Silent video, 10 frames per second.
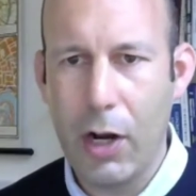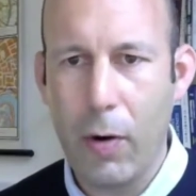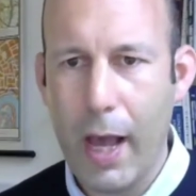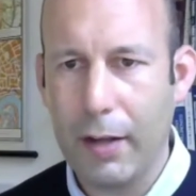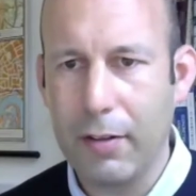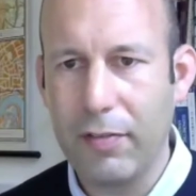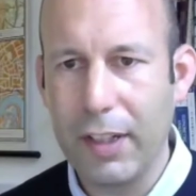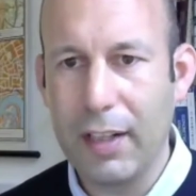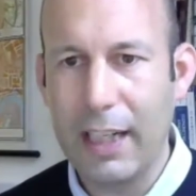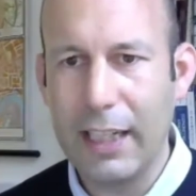NOx and
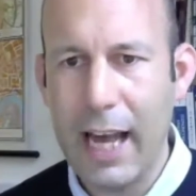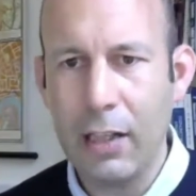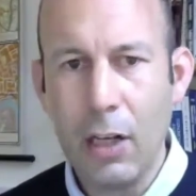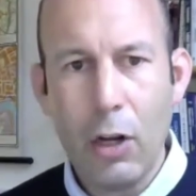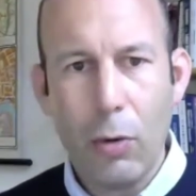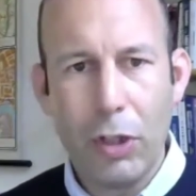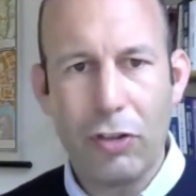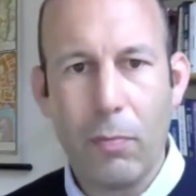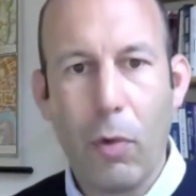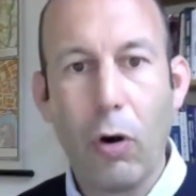things like that,
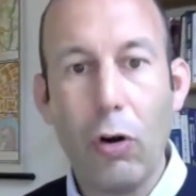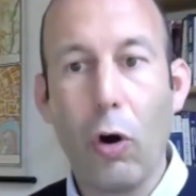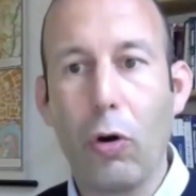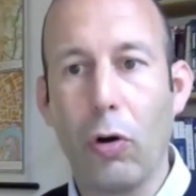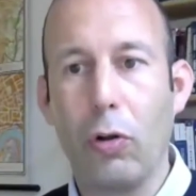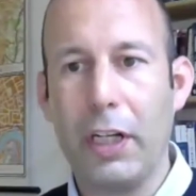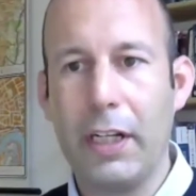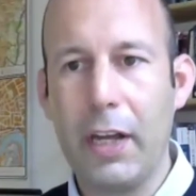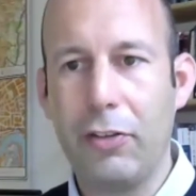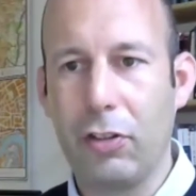which are more local
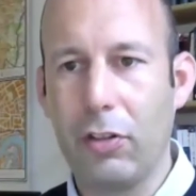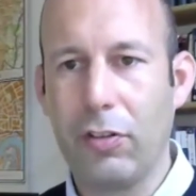in nature.